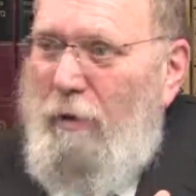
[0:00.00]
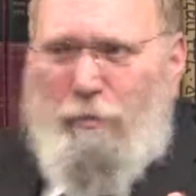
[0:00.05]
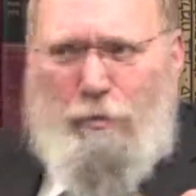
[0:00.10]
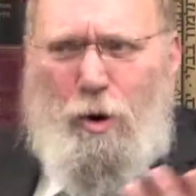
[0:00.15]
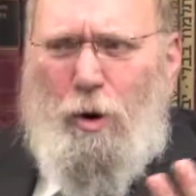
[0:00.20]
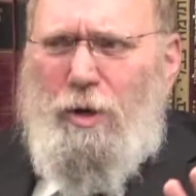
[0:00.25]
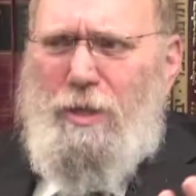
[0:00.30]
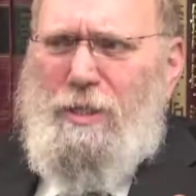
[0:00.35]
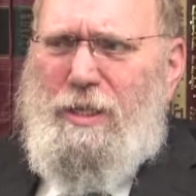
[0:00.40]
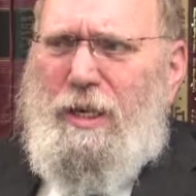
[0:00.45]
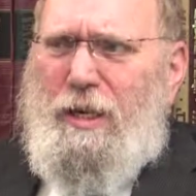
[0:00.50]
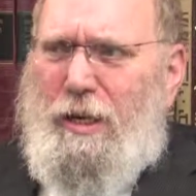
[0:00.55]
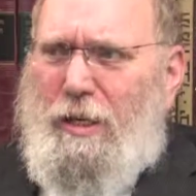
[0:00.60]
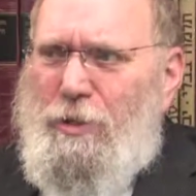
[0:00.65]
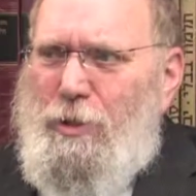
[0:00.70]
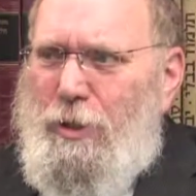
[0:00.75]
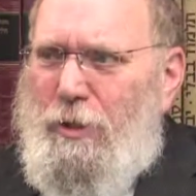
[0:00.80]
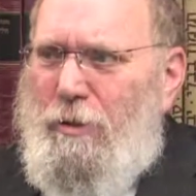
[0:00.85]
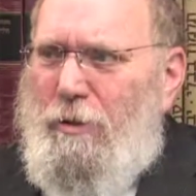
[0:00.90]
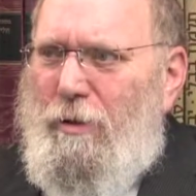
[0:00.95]
Of course it
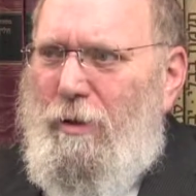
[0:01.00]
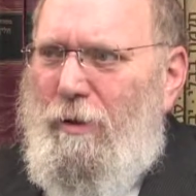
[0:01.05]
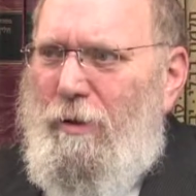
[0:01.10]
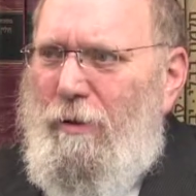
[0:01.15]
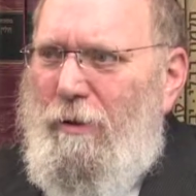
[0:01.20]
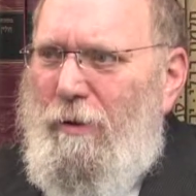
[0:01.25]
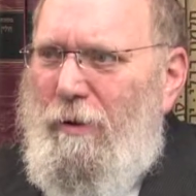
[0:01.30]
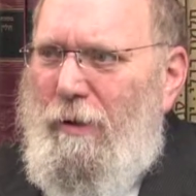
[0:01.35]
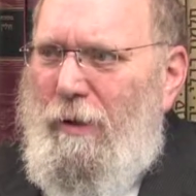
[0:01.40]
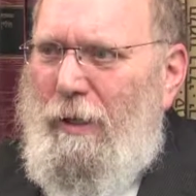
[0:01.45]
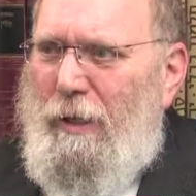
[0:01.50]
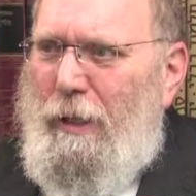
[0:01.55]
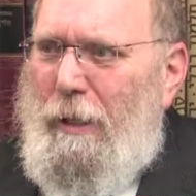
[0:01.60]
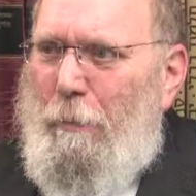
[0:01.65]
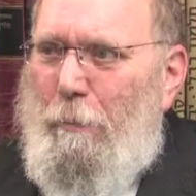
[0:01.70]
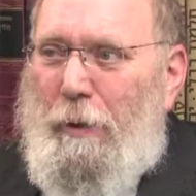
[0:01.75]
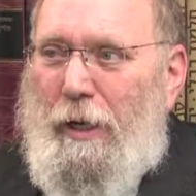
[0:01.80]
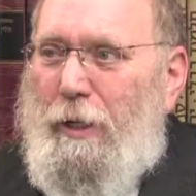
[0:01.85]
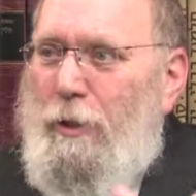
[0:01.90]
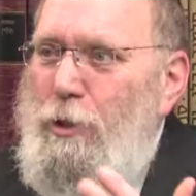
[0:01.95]
isn't.
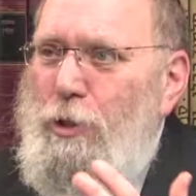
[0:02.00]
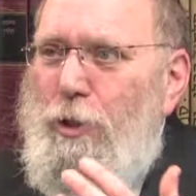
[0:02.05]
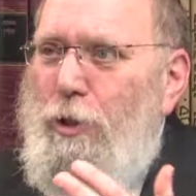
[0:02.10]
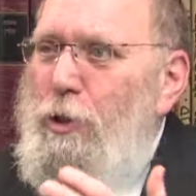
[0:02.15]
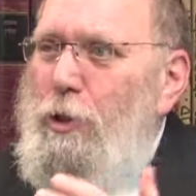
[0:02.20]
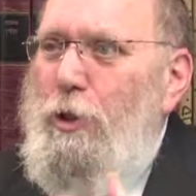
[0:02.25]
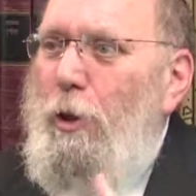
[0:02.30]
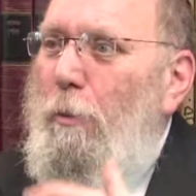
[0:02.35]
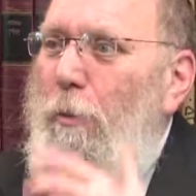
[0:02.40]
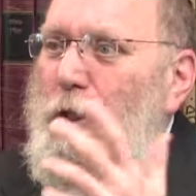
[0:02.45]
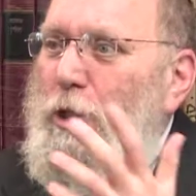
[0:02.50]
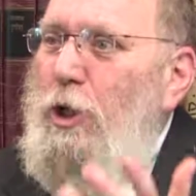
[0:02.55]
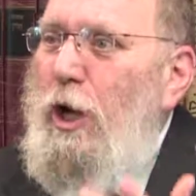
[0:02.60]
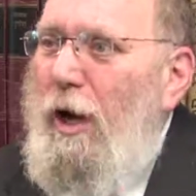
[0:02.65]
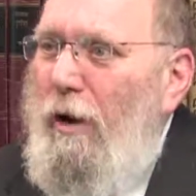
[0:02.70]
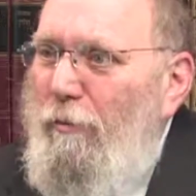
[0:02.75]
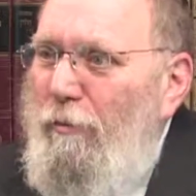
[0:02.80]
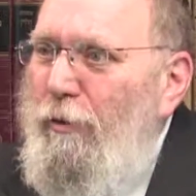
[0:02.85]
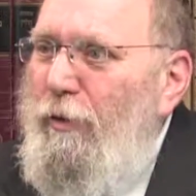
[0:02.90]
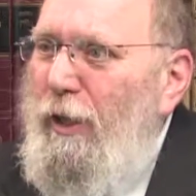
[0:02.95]
Because there's so much
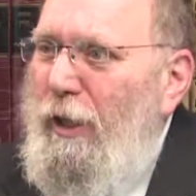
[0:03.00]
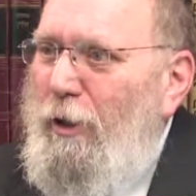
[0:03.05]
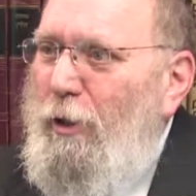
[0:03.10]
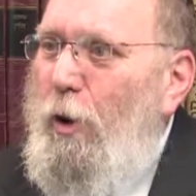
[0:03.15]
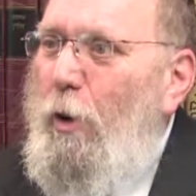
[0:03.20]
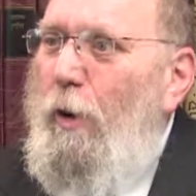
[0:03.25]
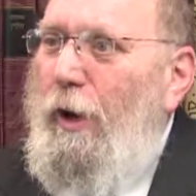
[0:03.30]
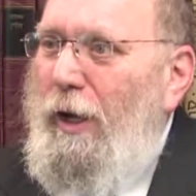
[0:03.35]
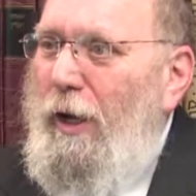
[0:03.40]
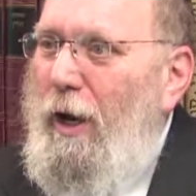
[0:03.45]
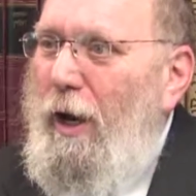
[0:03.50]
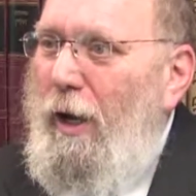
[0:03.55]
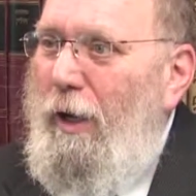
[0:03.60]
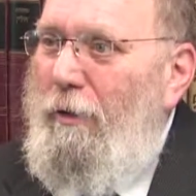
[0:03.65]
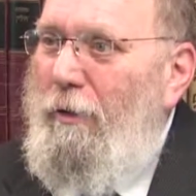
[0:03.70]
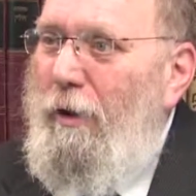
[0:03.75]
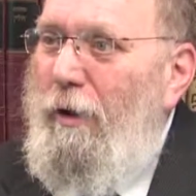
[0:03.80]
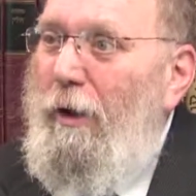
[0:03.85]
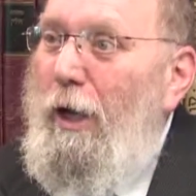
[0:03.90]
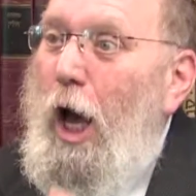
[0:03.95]
conflict going
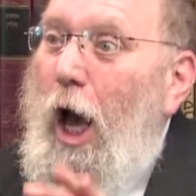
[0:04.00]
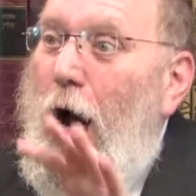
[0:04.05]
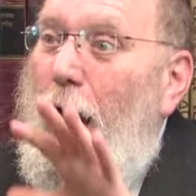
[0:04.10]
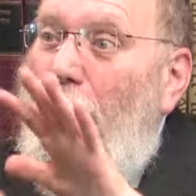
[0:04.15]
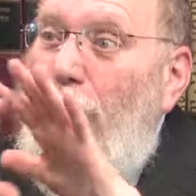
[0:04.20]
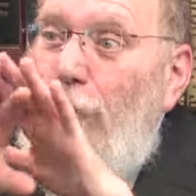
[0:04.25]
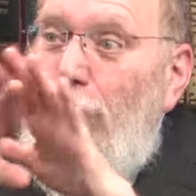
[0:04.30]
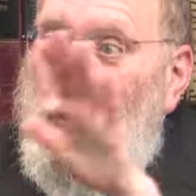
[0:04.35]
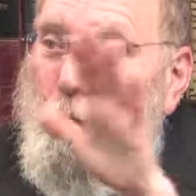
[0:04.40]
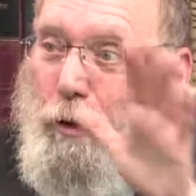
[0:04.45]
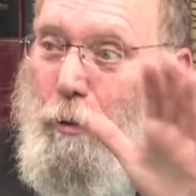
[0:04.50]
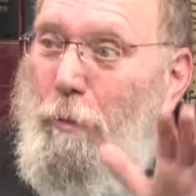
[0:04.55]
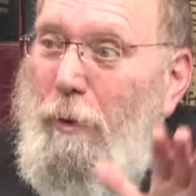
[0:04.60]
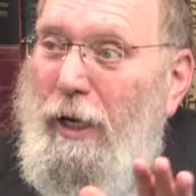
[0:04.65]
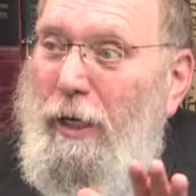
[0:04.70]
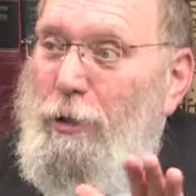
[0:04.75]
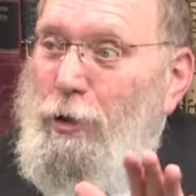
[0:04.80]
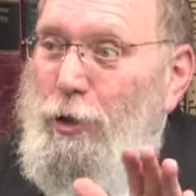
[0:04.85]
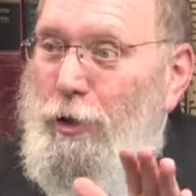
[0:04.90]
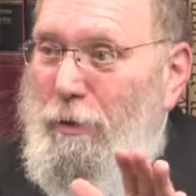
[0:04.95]
on under the
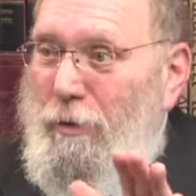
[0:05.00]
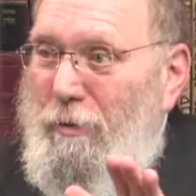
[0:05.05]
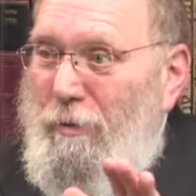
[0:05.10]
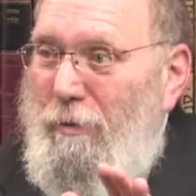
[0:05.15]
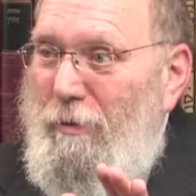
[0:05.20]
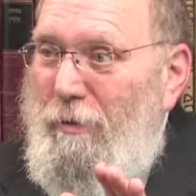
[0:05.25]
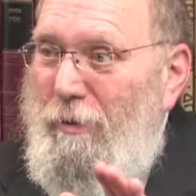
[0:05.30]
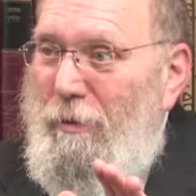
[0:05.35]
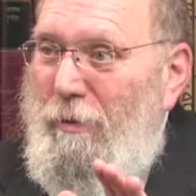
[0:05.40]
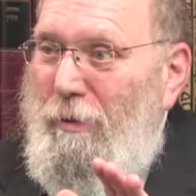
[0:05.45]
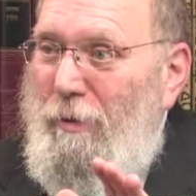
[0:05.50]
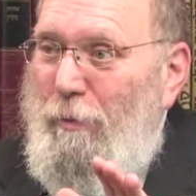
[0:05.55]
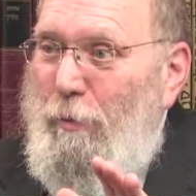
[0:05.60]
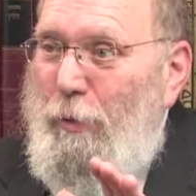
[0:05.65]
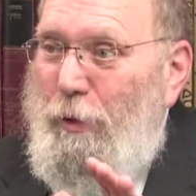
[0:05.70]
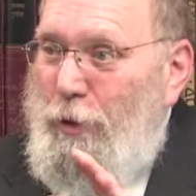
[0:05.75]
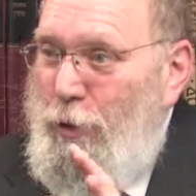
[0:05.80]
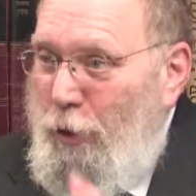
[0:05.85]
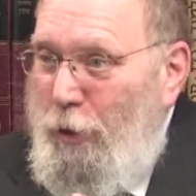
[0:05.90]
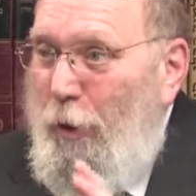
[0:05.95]
picture,
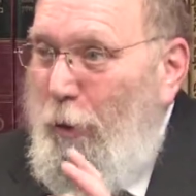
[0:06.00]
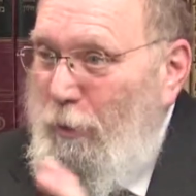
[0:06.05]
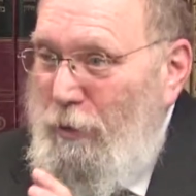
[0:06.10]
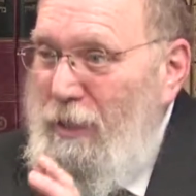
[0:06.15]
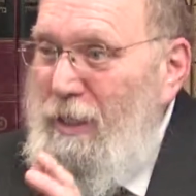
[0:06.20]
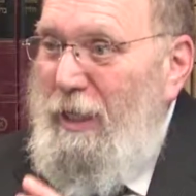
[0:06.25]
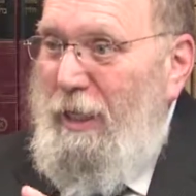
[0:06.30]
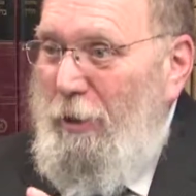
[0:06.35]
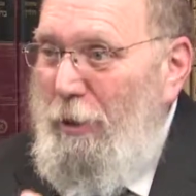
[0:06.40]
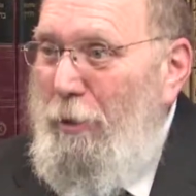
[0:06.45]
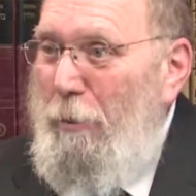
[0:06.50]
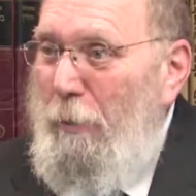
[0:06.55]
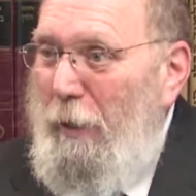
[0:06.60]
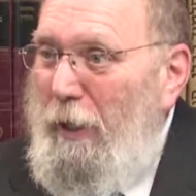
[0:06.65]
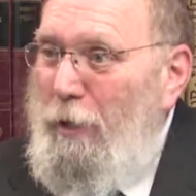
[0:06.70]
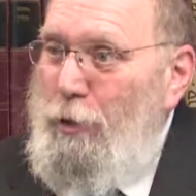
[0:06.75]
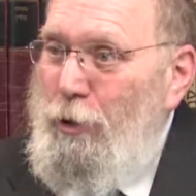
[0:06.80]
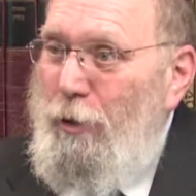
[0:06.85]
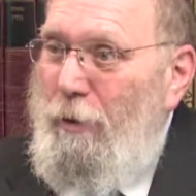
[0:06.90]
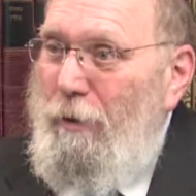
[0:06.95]
which you don't see in the
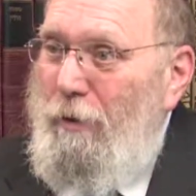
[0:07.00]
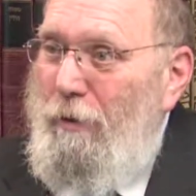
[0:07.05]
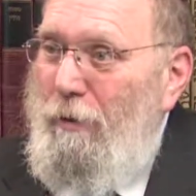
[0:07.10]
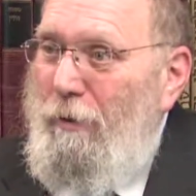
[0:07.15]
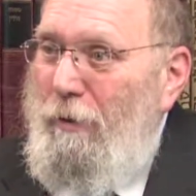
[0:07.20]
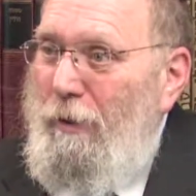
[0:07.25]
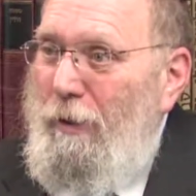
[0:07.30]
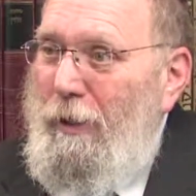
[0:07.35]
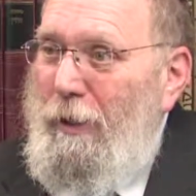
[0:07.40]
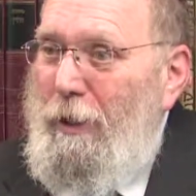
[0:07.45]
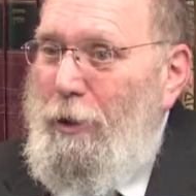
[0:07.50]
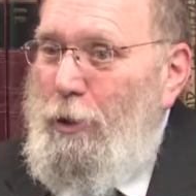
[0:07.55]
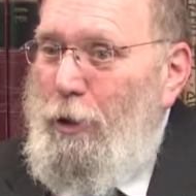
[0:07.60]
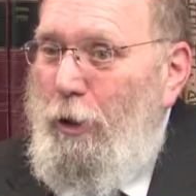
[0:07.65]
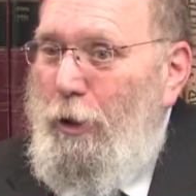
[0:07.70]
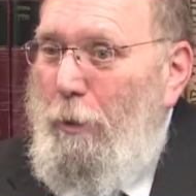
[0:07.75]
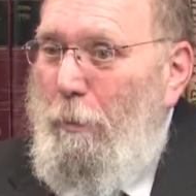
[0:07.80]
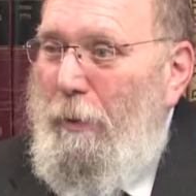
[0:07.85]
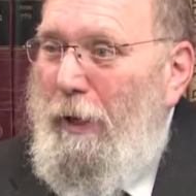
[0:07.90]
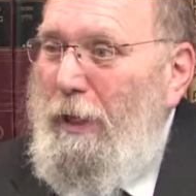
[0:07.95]
picture.
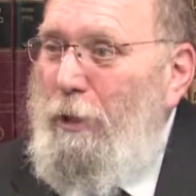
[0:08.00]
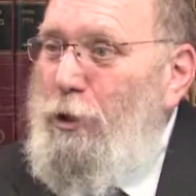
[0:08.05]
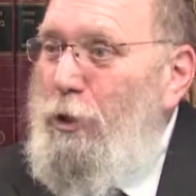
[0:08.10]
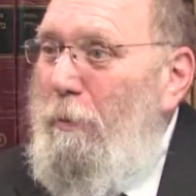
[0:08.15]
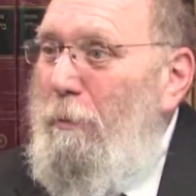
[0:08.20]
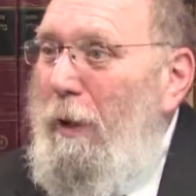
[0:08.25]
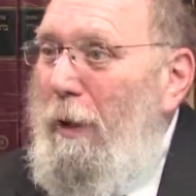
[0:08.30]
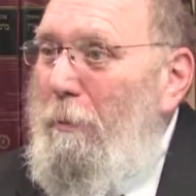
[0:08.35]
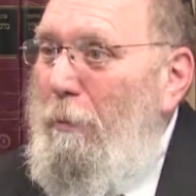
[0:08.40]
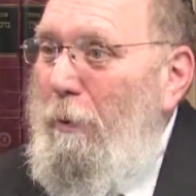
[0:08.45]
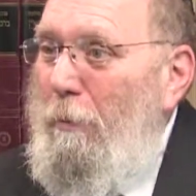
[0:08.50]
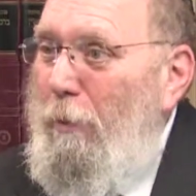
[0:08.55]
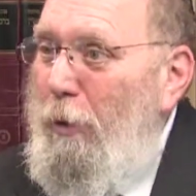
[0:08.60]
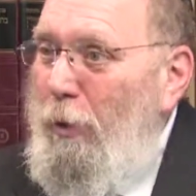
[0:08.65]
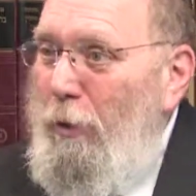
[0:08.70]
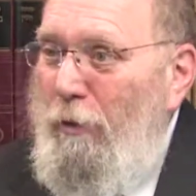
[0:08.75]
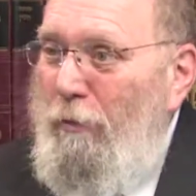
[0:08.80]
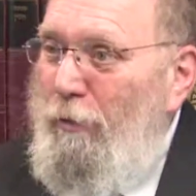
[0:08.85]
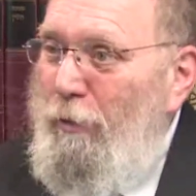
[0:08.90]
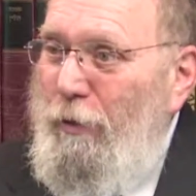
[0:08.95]
So the picture may be
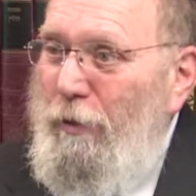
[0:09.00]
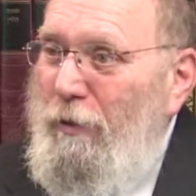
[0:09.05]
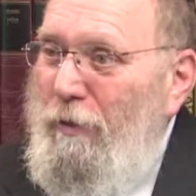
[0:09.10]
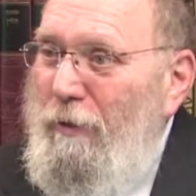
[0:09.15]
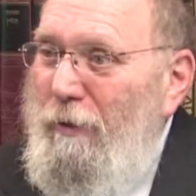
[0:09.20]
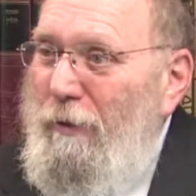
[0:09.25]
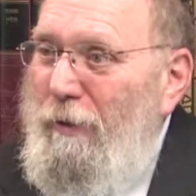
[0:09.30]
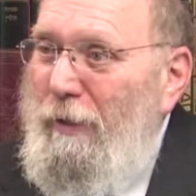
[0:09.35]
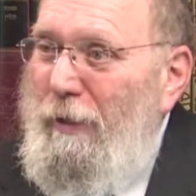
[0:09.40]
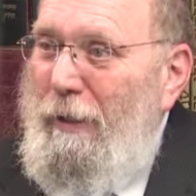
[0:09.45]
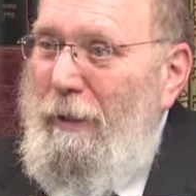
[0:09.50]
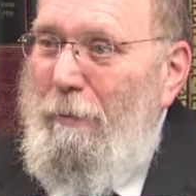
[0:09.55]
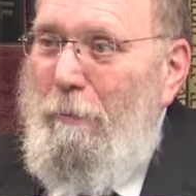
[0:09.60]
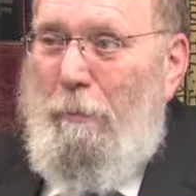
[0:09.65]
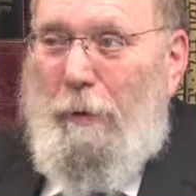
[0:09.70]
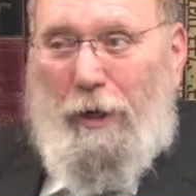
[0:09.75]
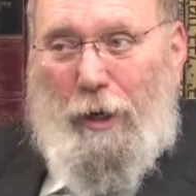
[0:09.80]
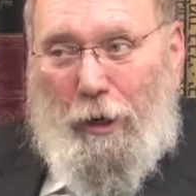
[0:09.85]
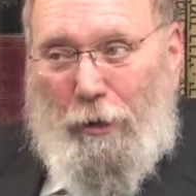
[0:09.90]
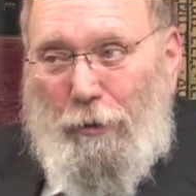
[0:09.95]
beautiful,
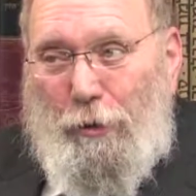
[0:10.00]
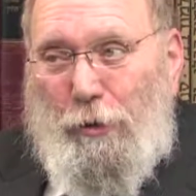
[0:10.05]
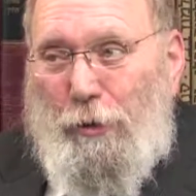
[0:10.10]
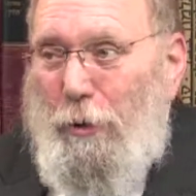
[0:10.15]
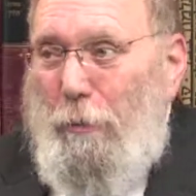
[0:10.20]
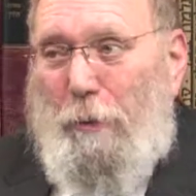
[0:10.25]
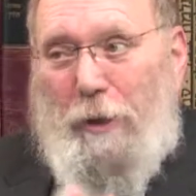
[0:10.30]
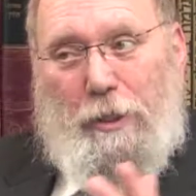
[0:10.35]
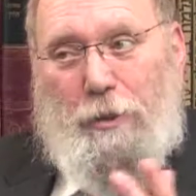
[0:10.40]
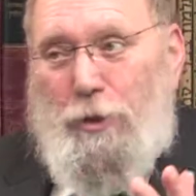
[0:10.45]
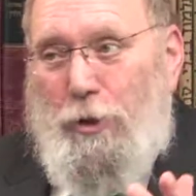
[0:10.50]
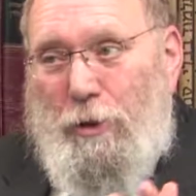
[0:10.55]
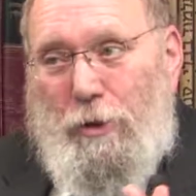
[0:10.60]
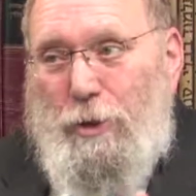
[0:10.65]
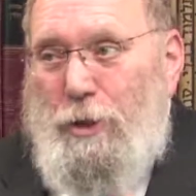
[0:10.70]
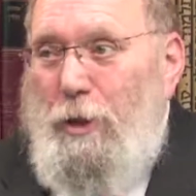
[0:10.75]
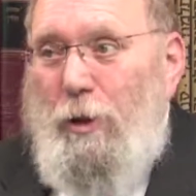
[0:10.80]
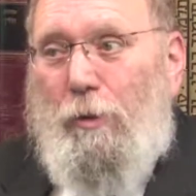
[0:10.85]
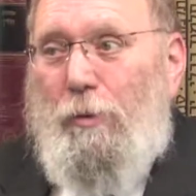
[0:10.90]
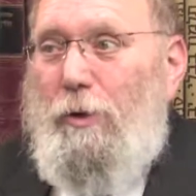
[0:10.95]
but under the picture
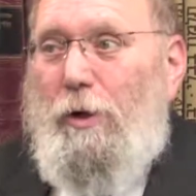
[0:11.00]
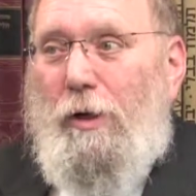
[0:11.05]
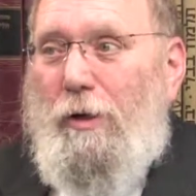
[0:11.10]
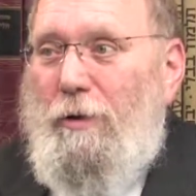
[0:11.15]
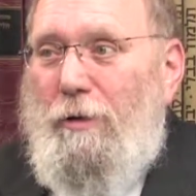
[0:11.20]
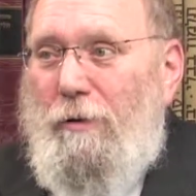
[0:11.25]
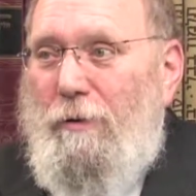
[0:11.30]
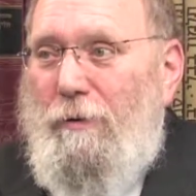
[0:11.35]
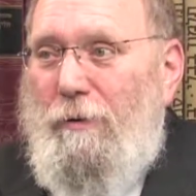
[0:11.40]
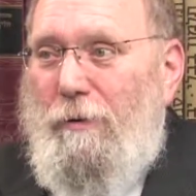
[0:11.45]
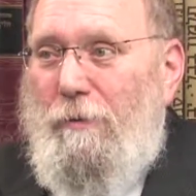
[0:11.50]
is no good.